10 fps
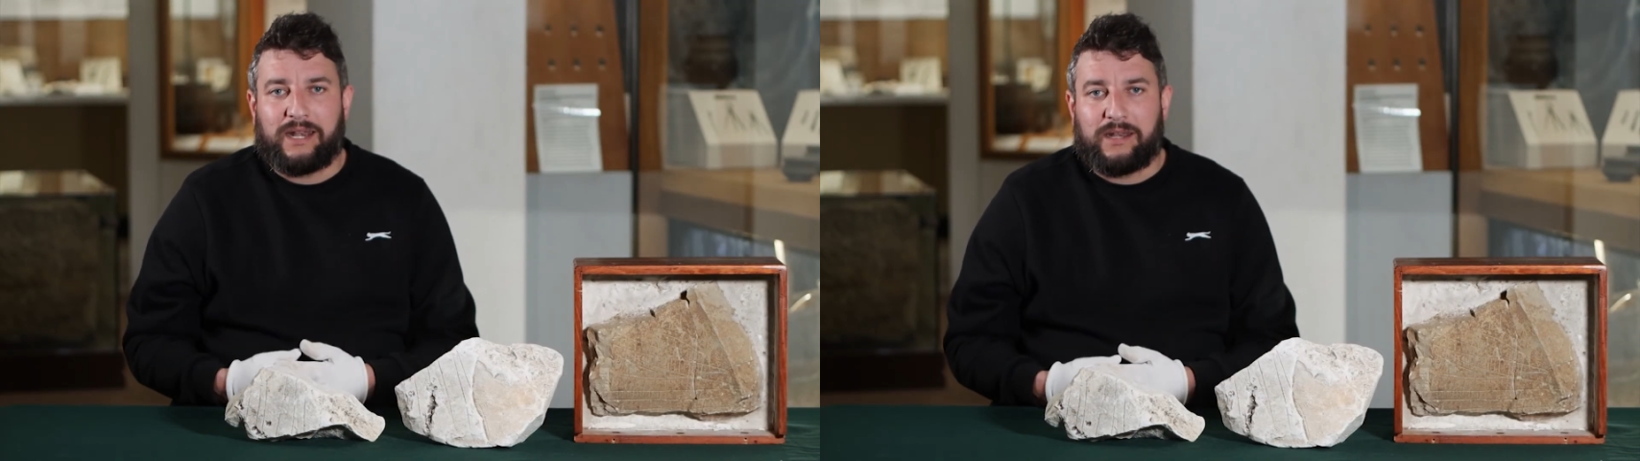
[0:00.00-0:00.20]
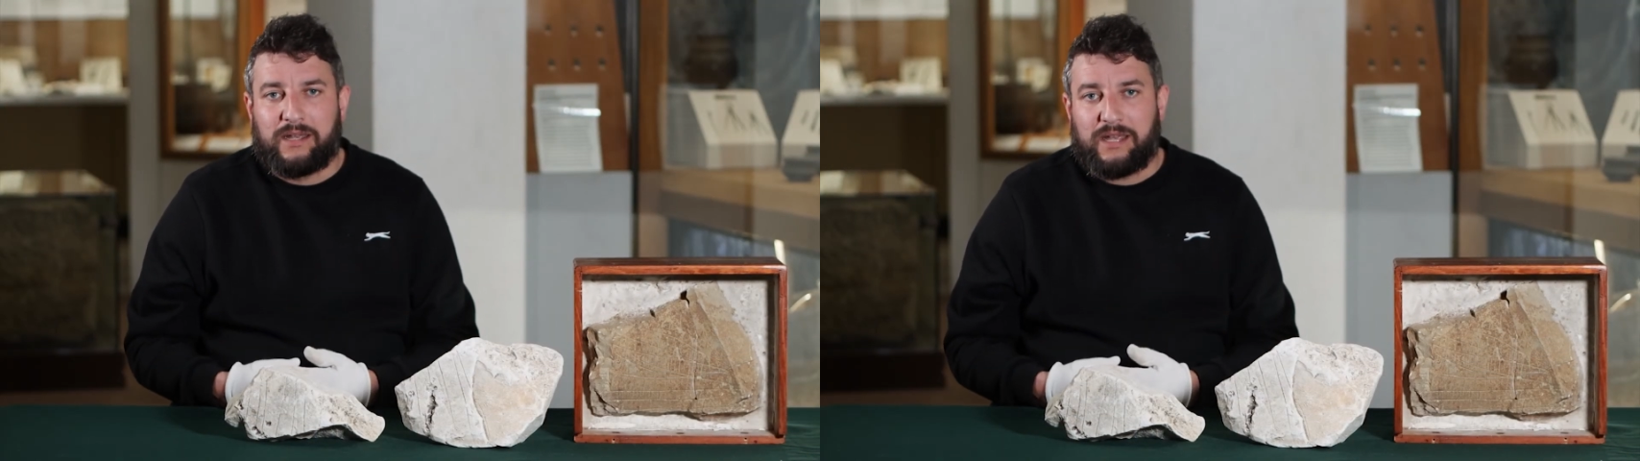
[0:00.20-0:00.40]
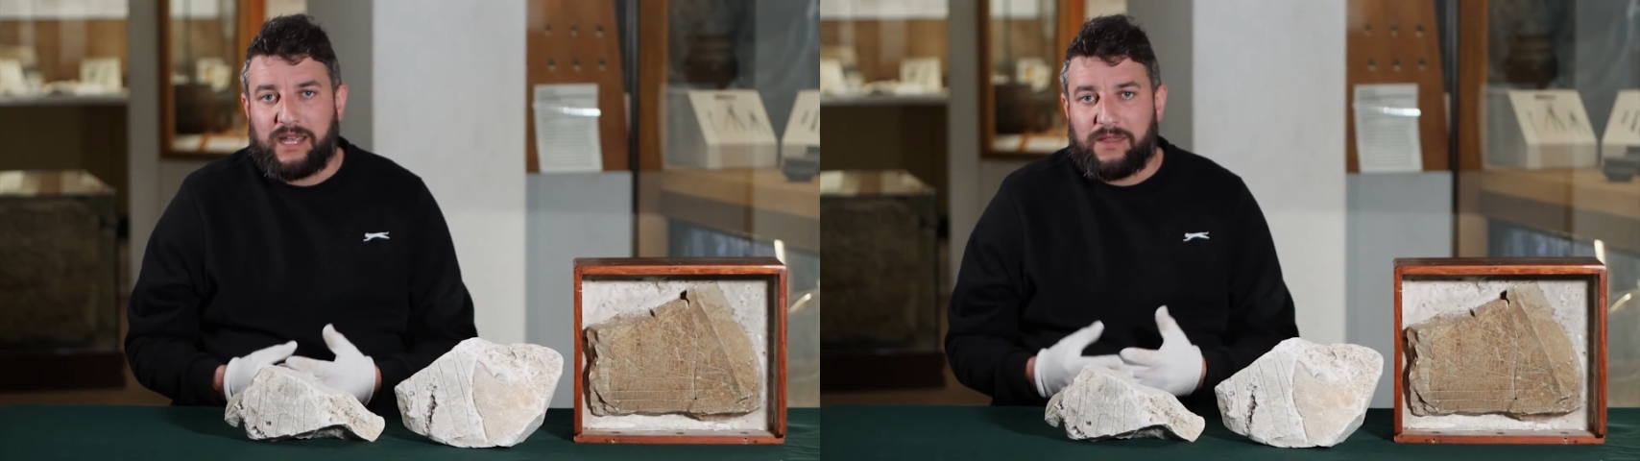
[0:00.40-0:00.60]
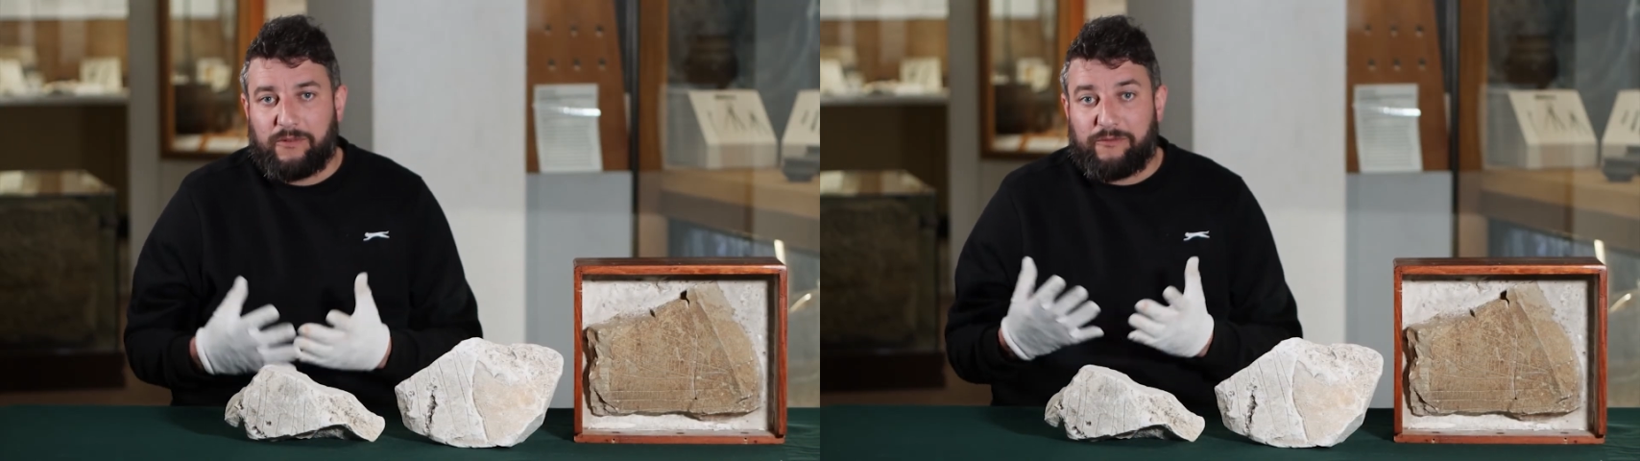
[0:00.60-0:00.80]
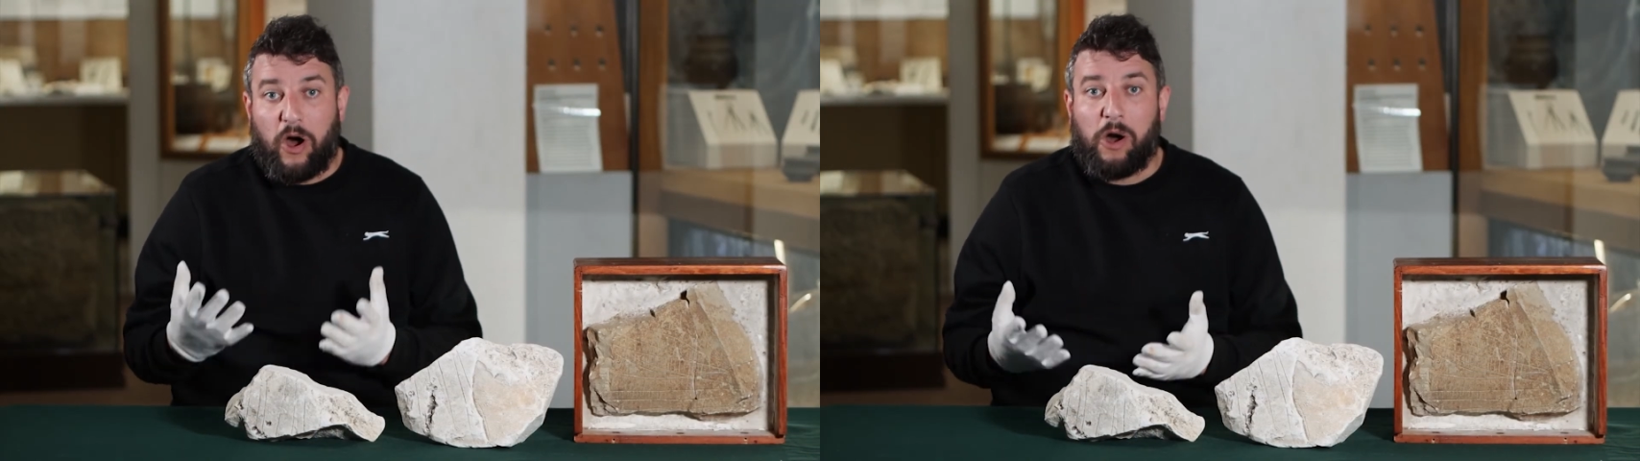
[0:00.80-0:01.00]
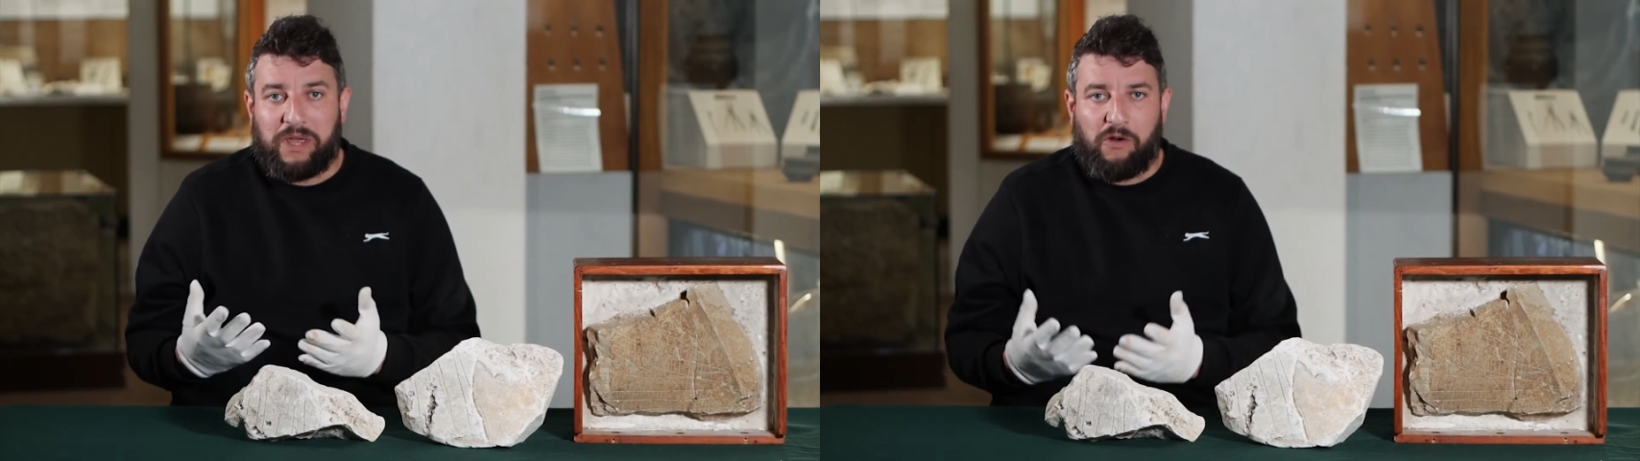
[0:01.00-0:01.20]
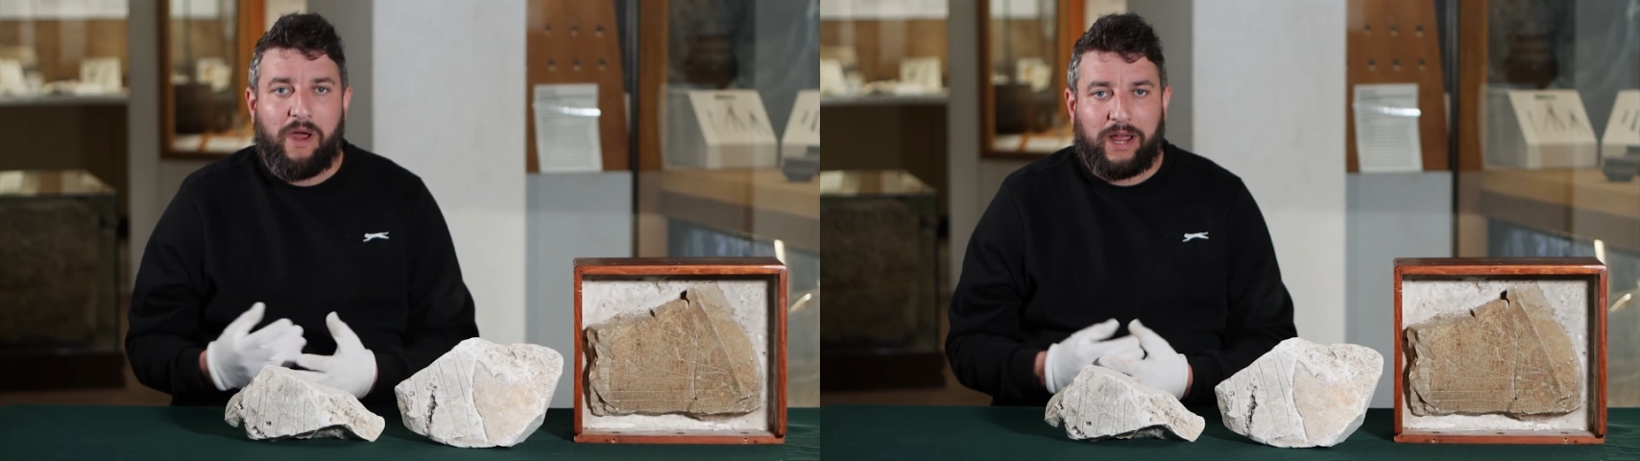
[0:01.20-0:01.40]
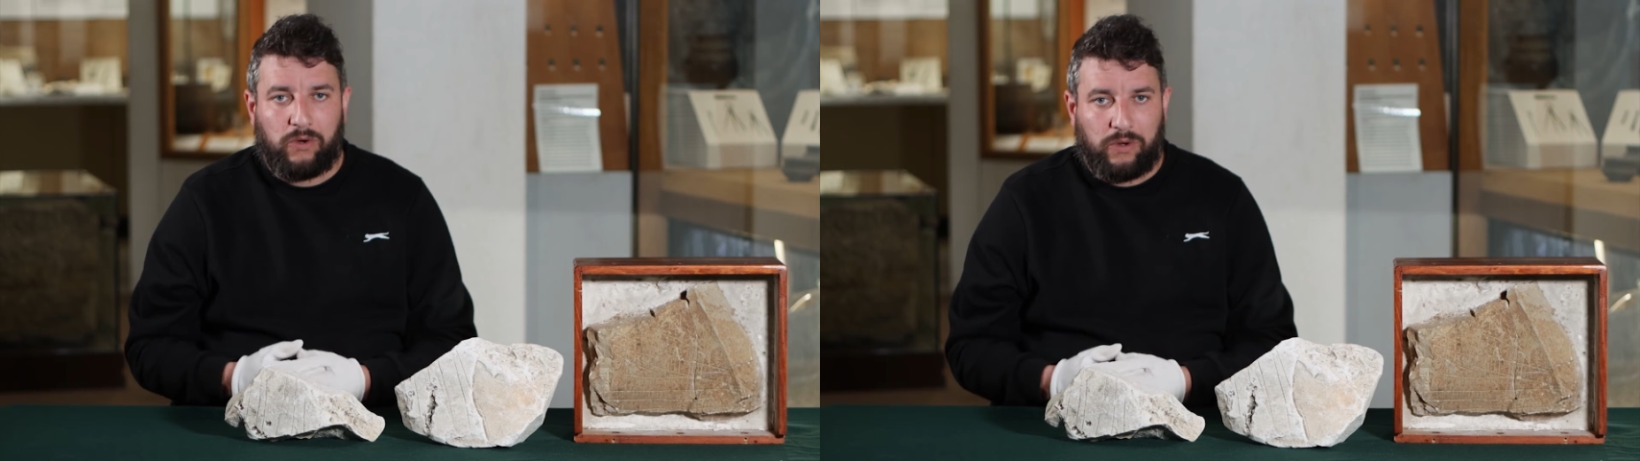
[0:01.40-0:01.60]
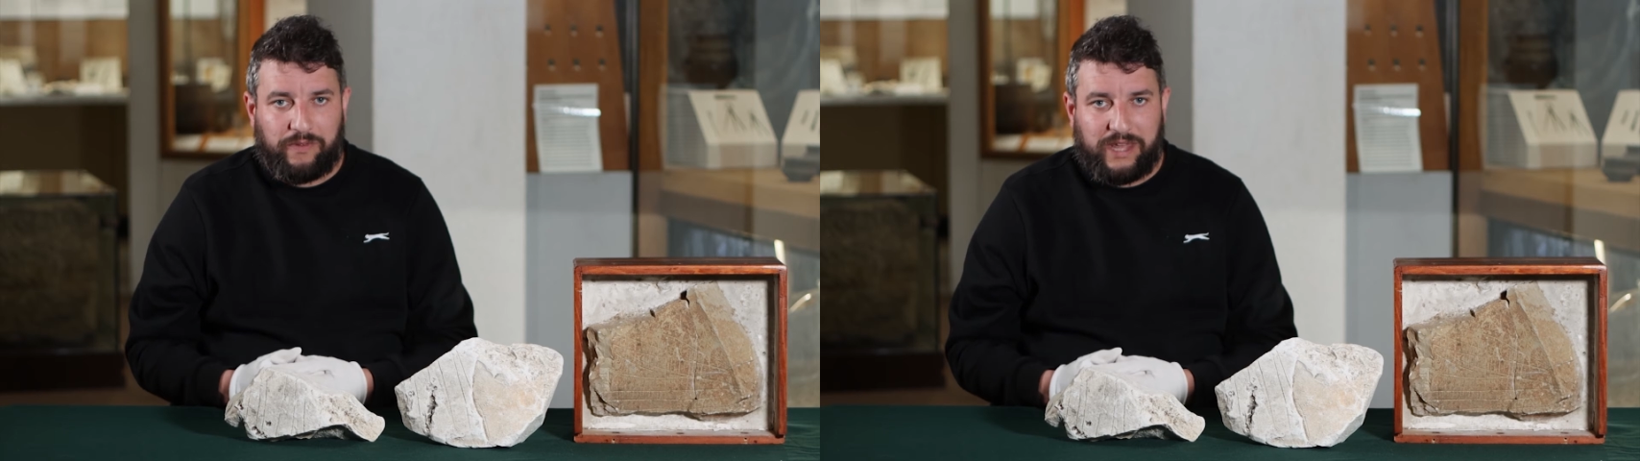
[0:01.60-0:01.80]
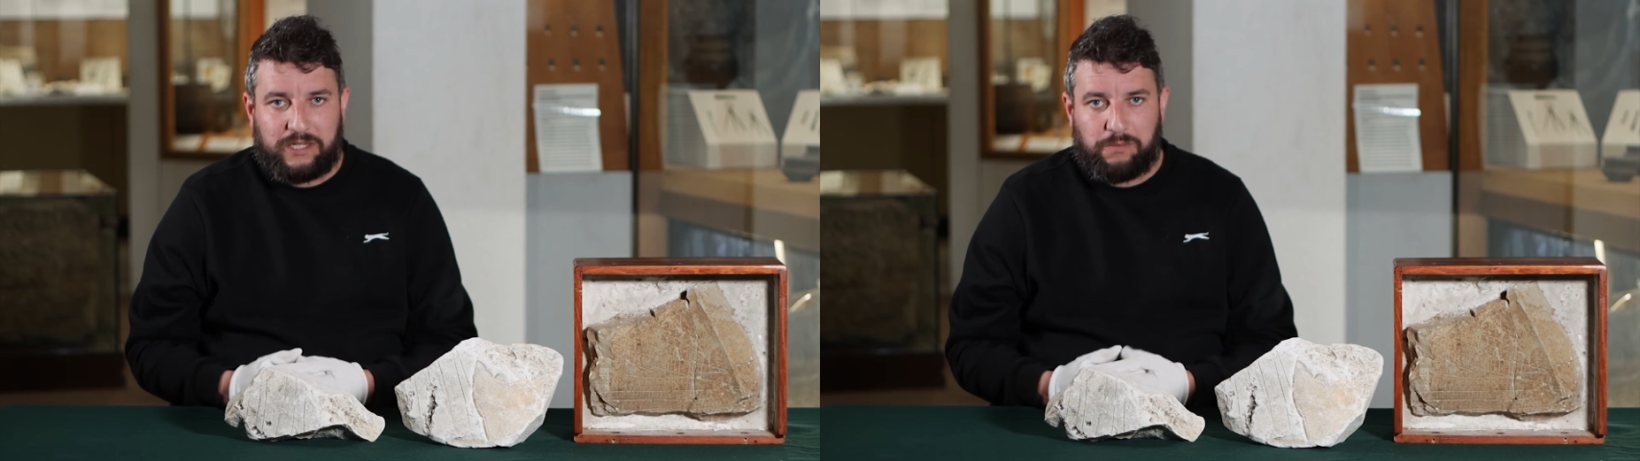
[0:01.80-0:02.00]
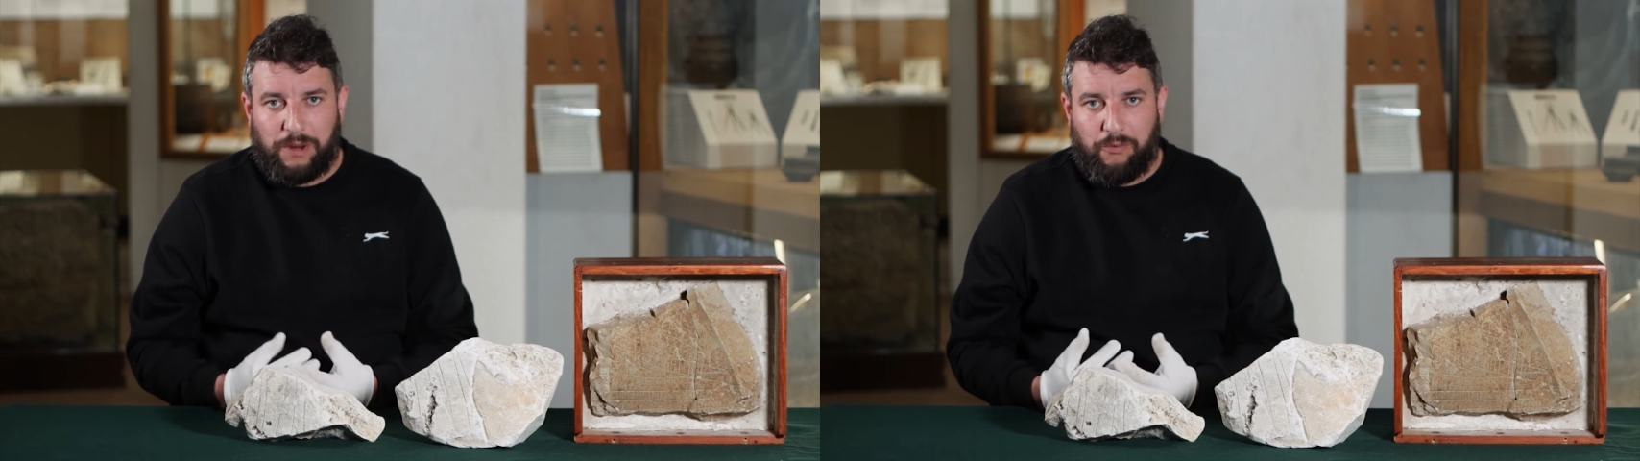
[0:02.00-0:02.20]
in the farming record for there to be